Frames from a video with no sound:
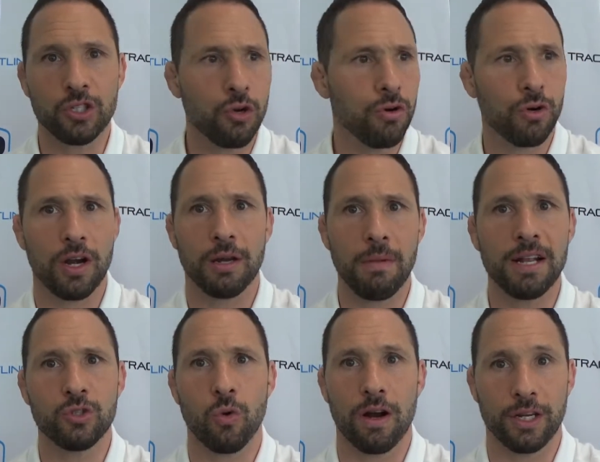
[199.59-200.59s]
Tutoring,
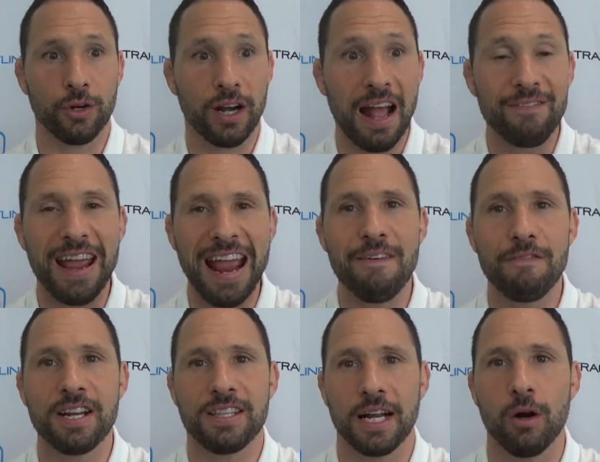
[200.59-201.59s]
mentoring, you're going to have
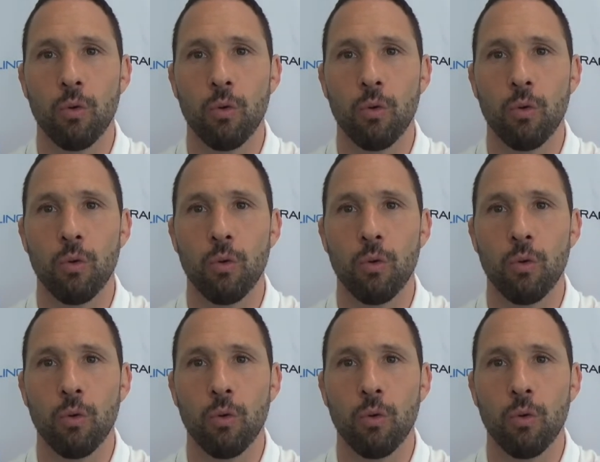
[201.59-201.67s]
everything,